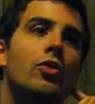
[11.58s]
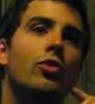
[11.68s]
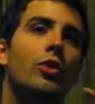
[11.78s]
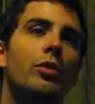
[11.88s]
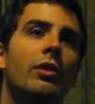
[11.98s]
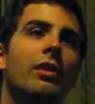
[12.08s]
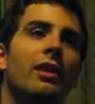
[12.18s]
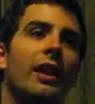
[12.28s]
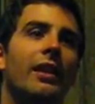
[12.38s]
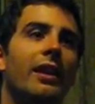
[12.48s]

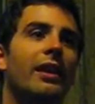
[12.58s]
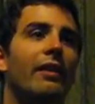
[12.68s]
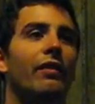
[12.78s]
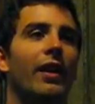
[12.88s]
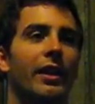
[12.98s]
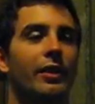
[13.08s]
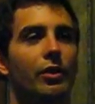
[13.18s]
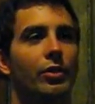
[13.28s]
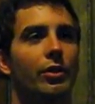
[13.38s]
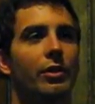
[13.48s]
truth, I think, and finding the
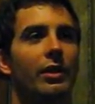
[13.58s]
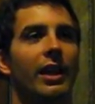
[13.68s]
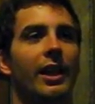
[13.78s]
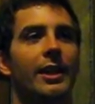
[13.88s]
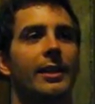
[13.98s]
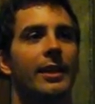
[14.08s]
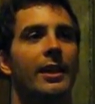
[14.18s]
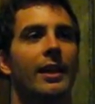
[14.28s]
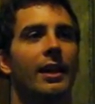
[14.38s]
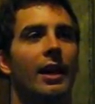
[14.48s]
truth and
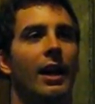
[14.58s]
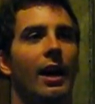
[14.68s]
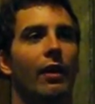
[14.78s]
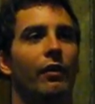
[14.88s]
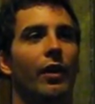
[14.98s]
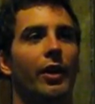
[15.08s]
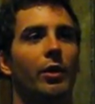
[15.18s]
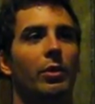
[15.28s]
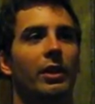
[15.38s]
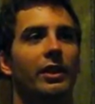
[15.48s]
how far
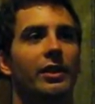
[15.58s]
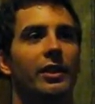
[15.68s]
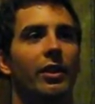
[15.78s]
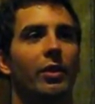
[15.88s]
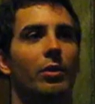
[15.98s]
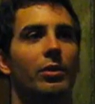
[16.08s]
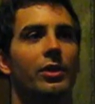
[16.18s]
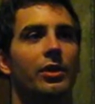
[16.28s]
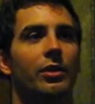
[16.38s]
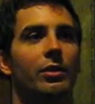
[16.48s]
you're willing to go
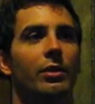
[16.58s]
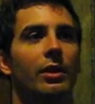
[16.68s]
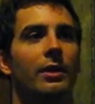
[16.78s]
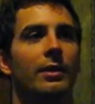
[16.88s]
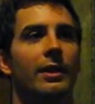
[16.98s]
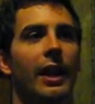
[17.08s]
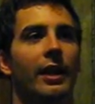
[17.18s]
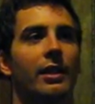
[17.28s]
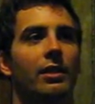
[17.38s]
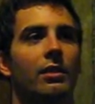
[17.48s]
to
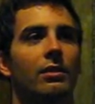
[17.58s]
get it.